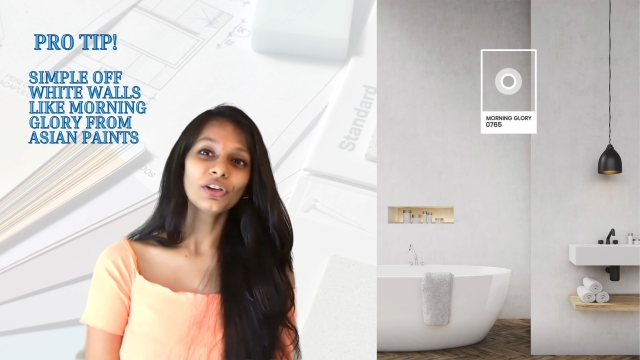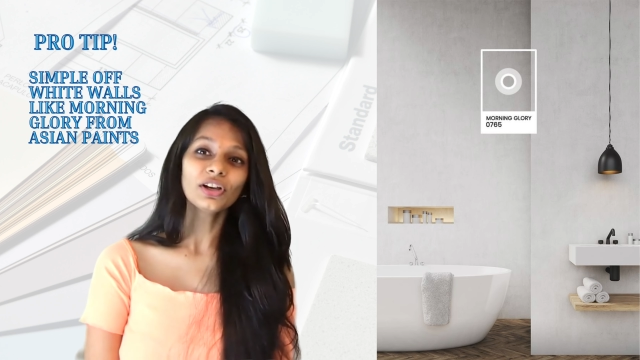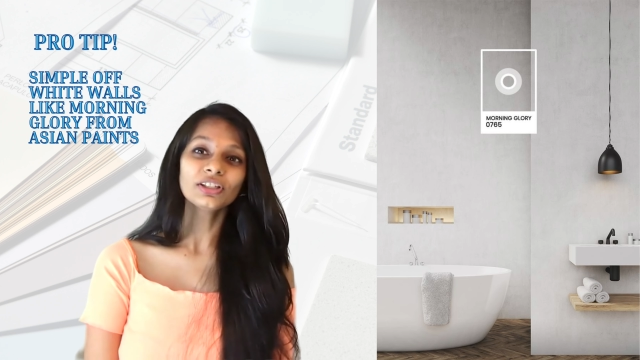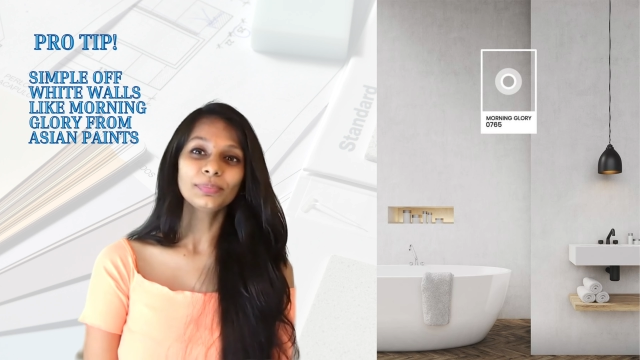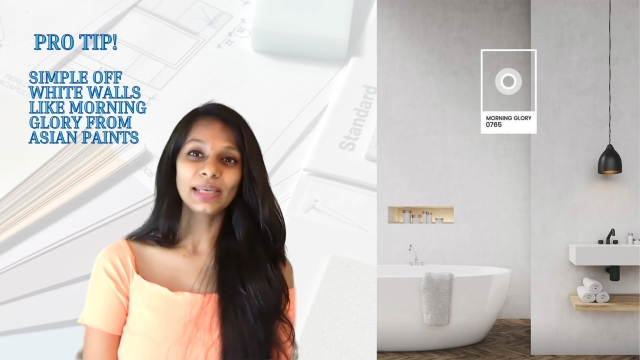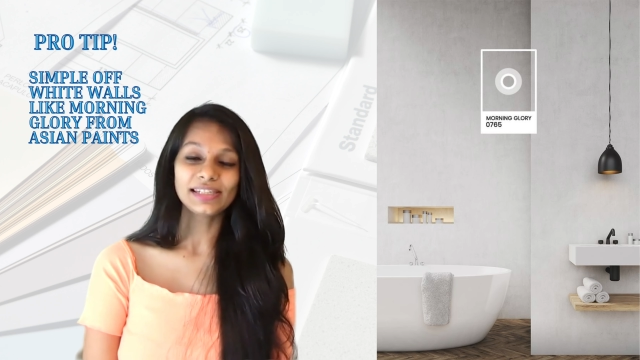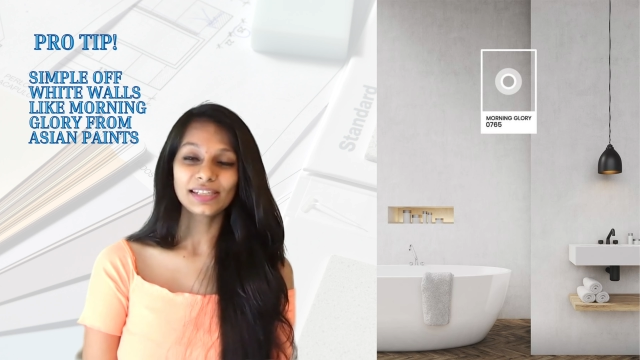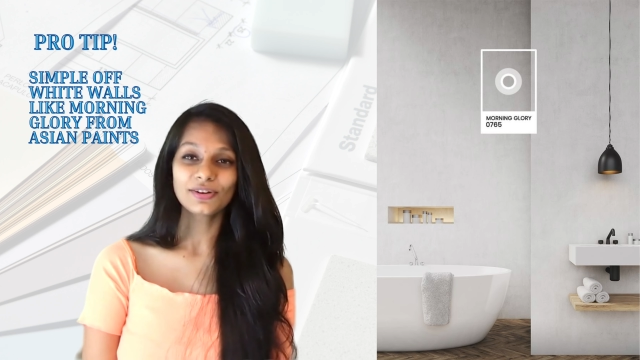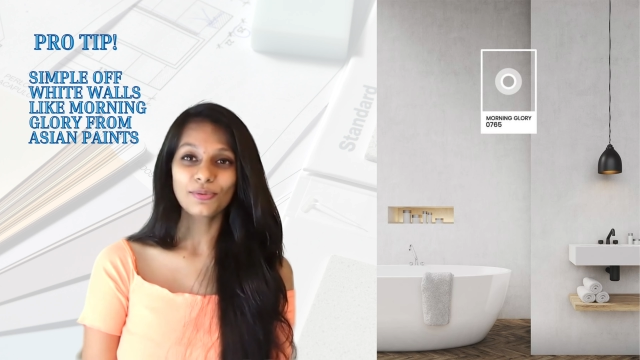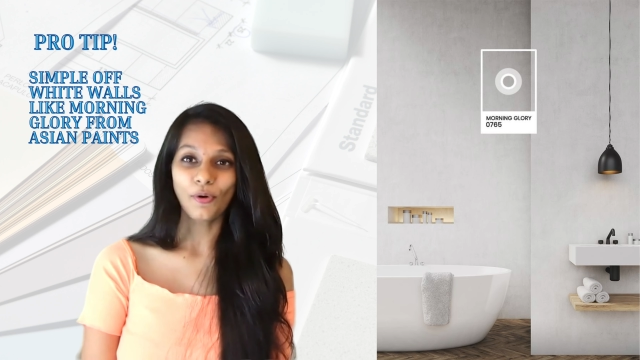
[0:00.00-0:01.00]
your
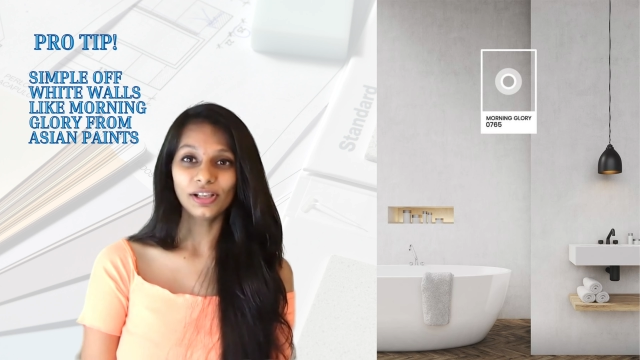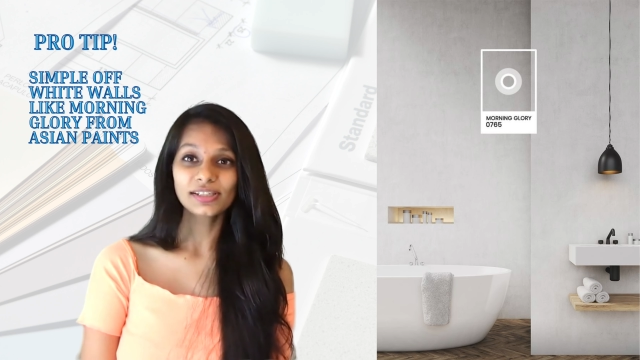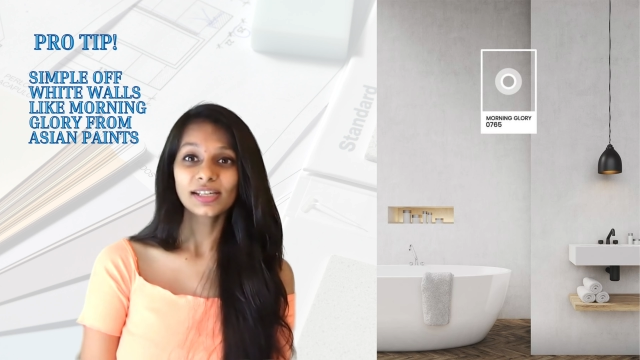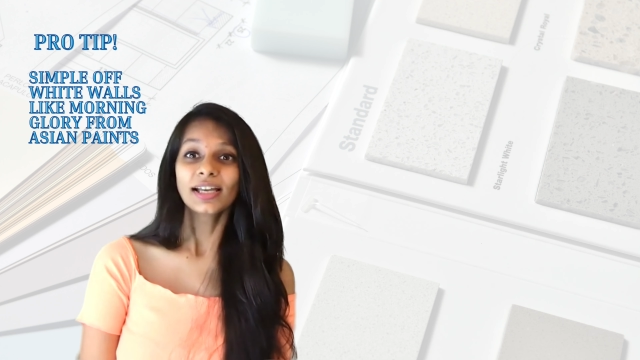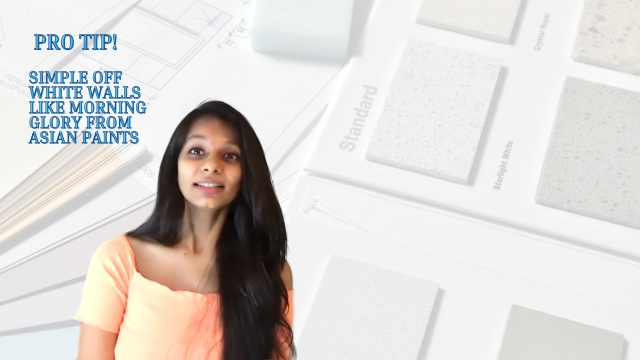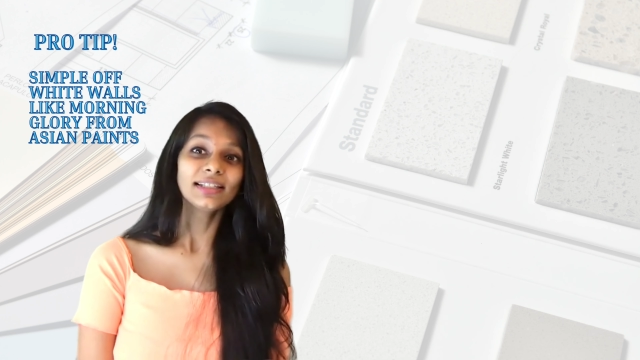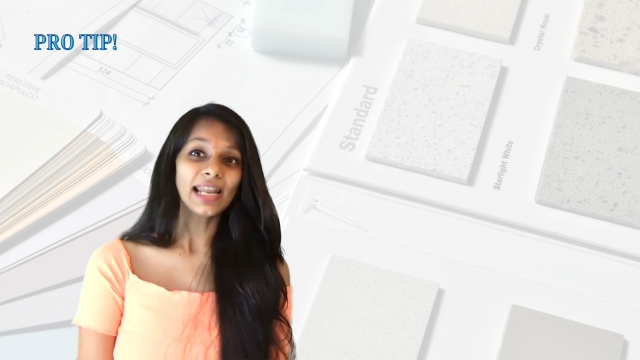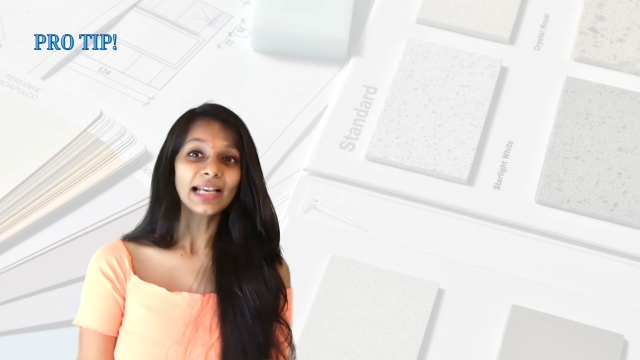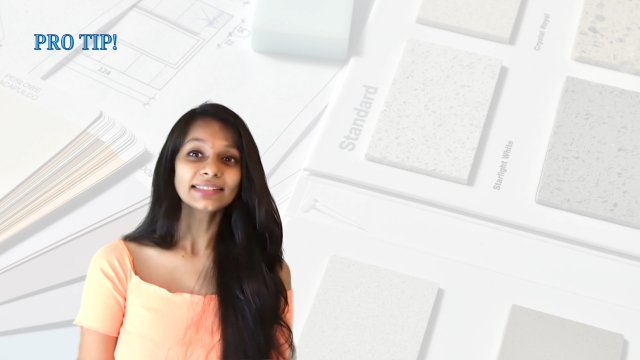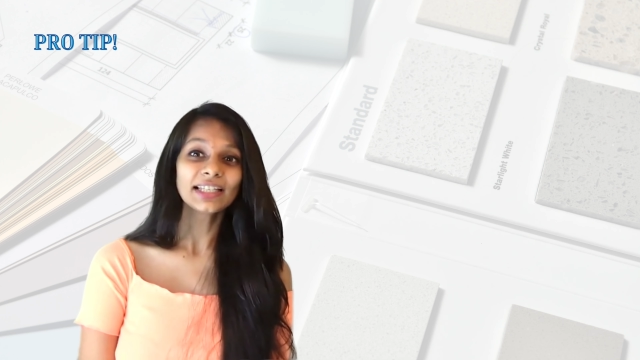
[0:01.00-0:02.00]
basic walls, the
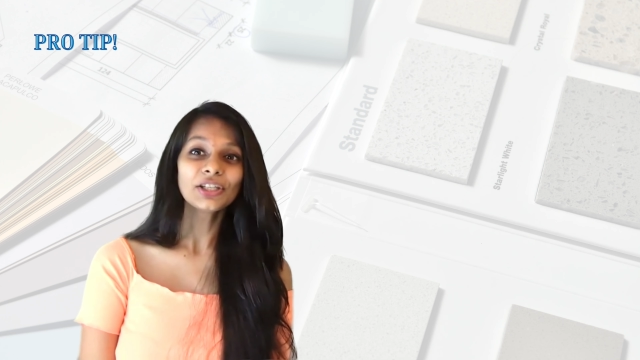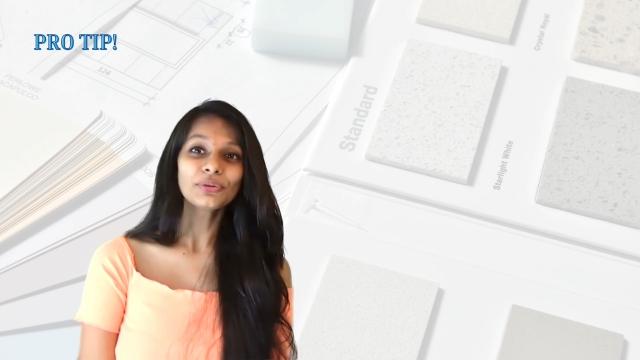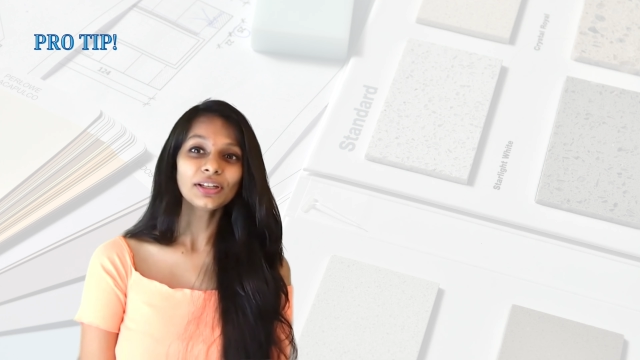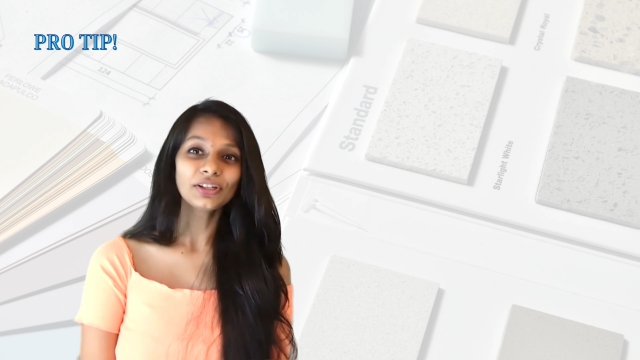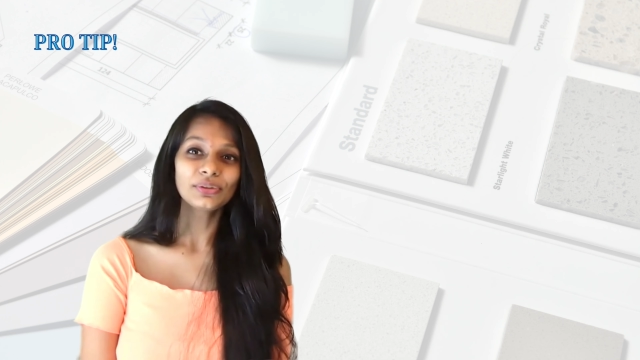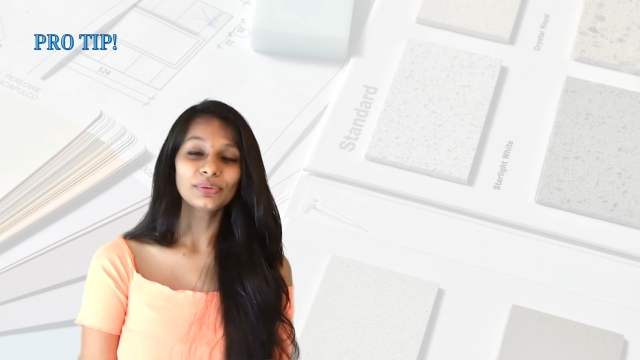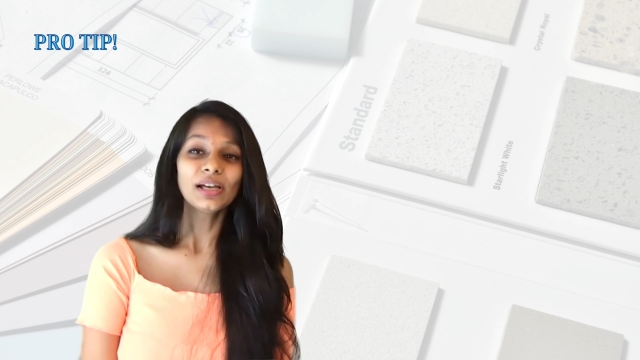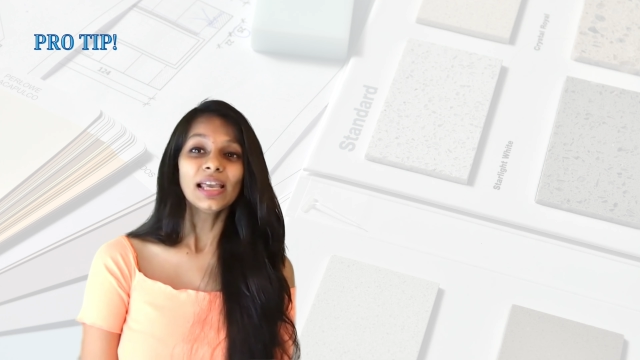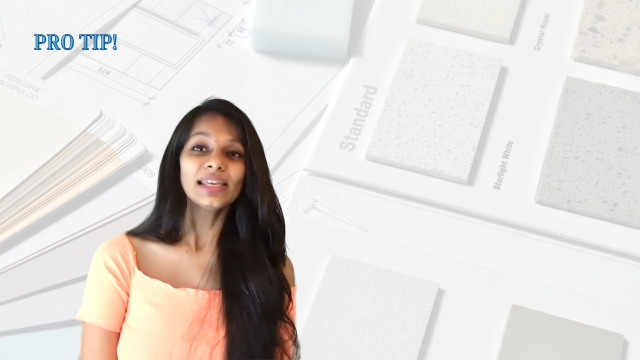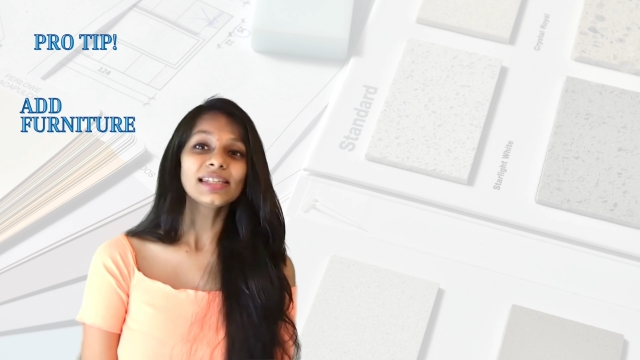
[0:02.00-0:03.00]
next thing you can do
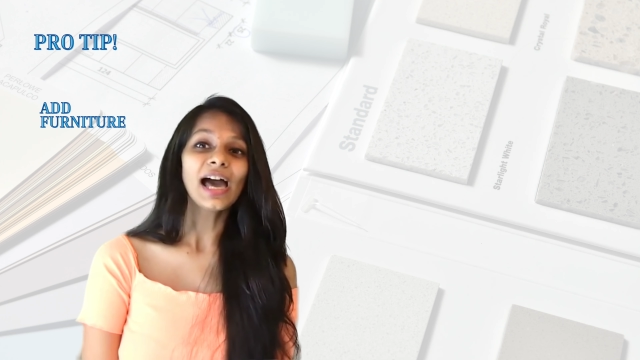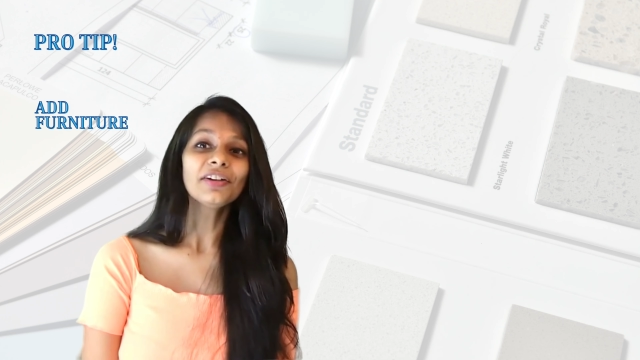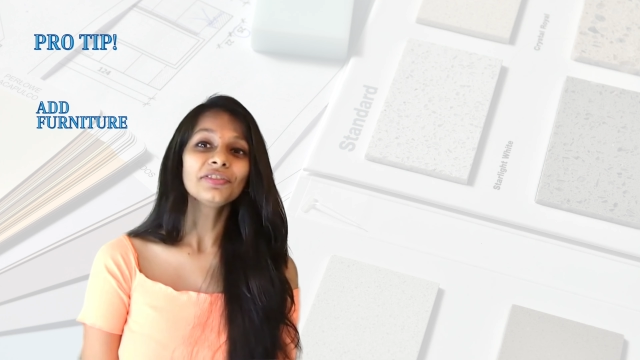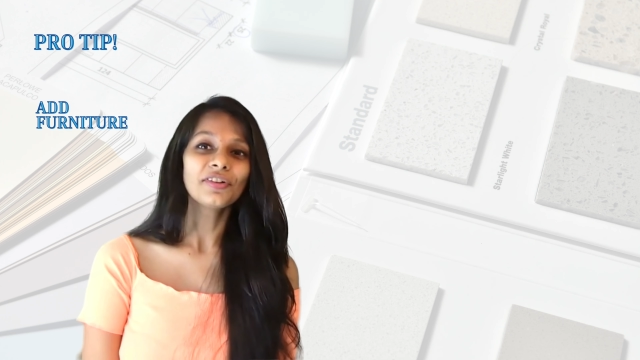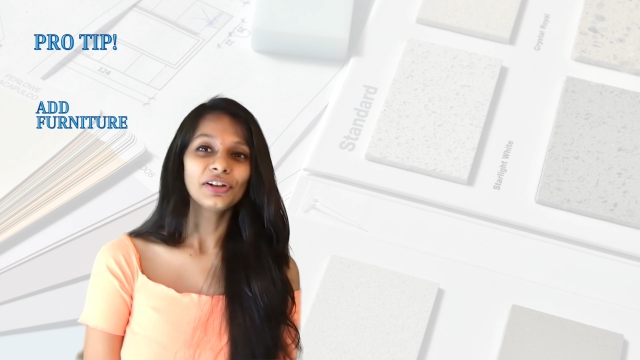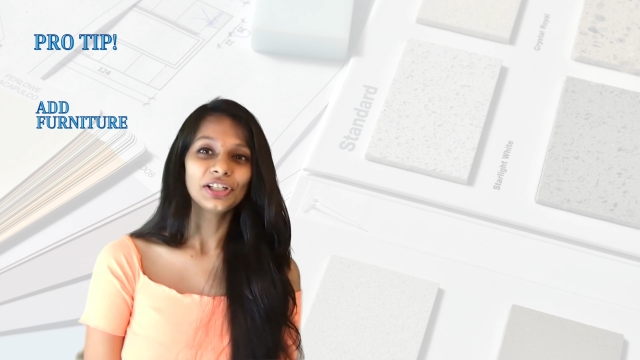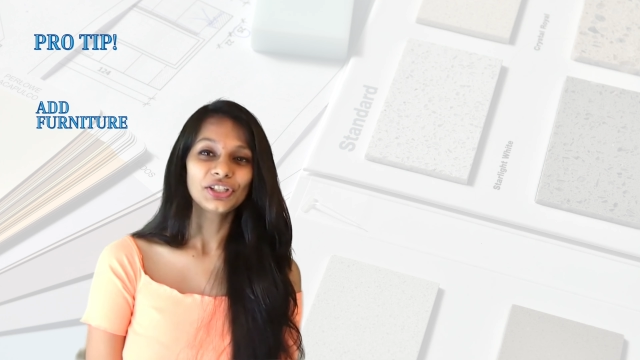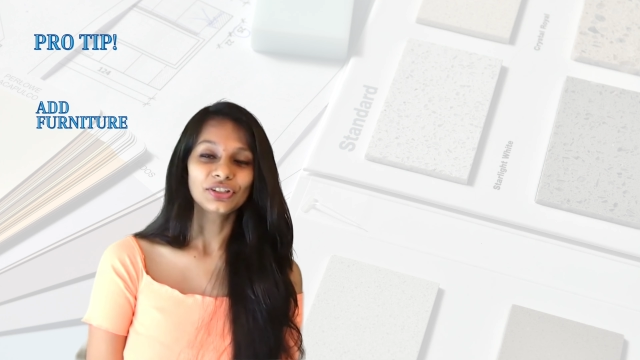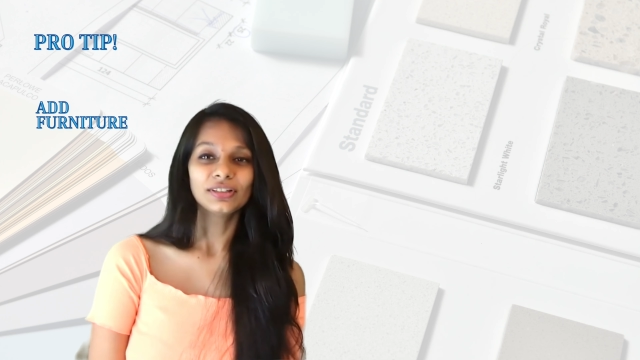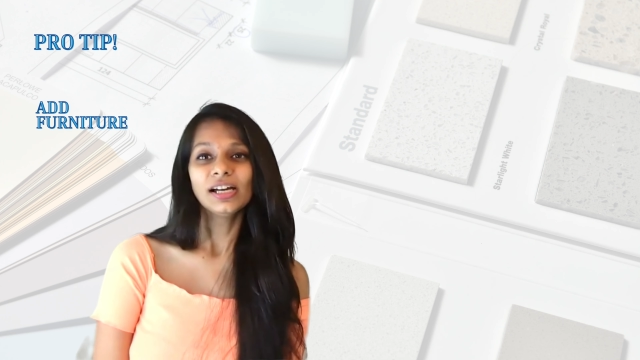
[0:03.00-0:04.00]
is add
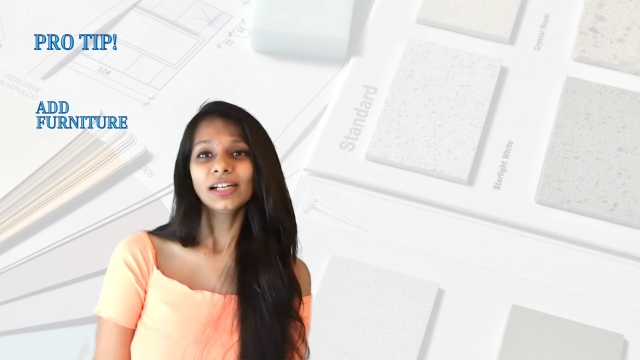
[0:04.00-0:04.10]
furniture.